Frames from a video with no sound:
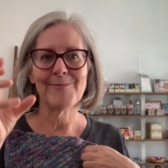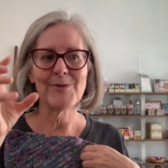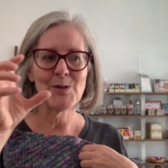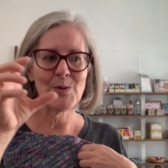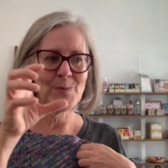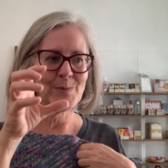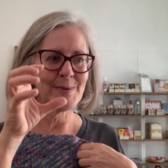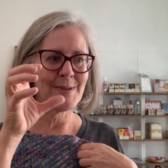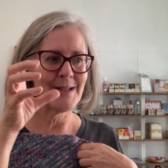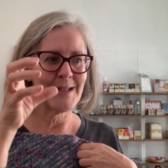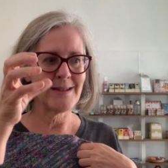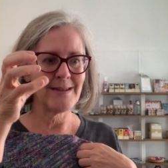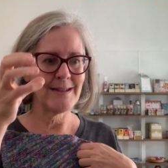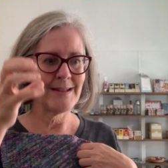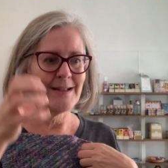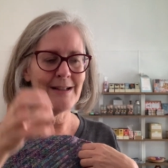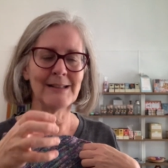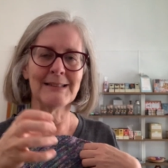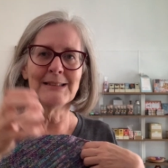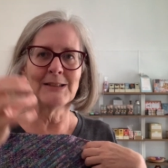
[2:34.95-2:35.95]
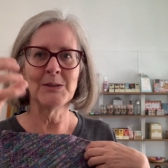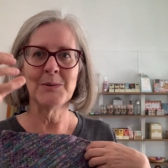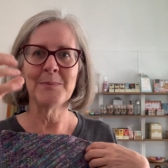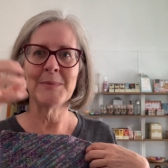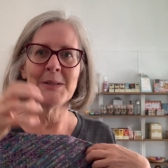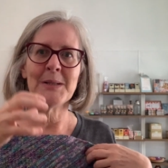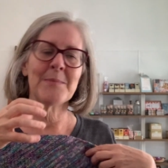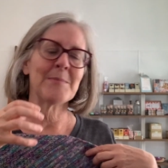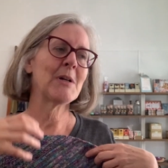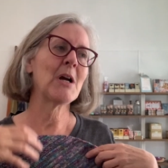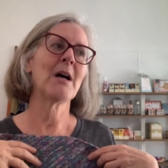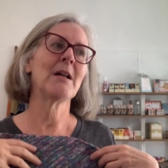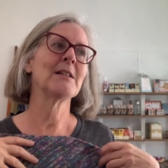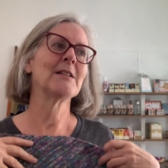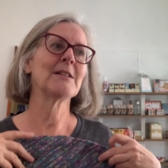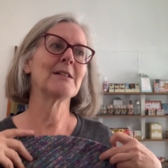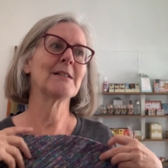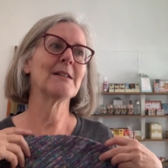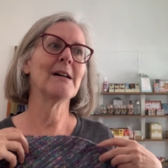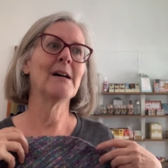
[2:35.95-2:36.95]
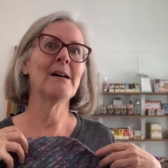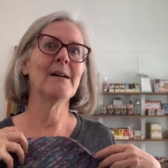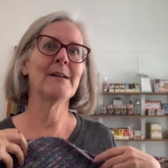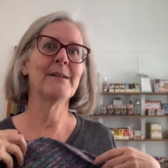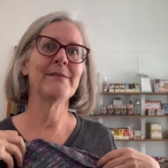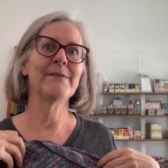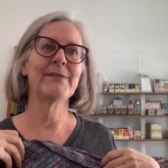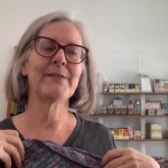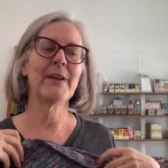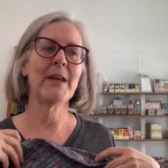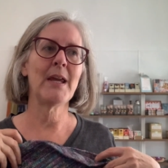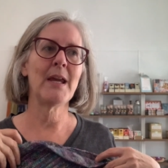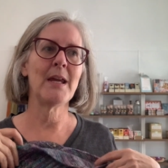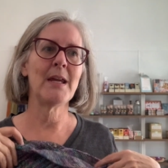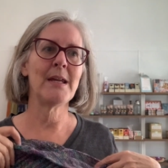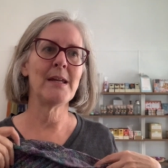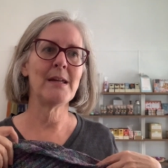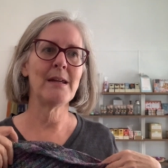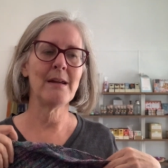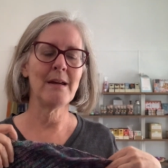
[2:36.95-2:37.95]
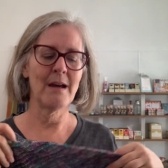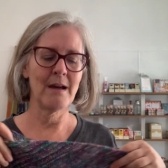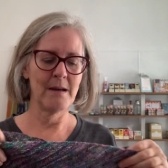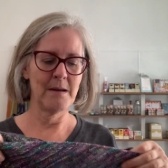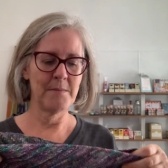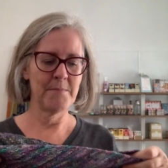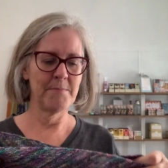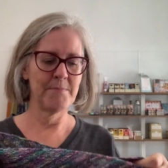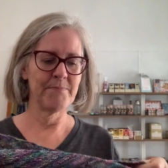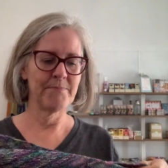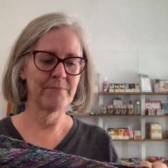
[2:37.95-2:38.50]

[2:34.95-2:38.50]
So it was like the aluminum color of a, um,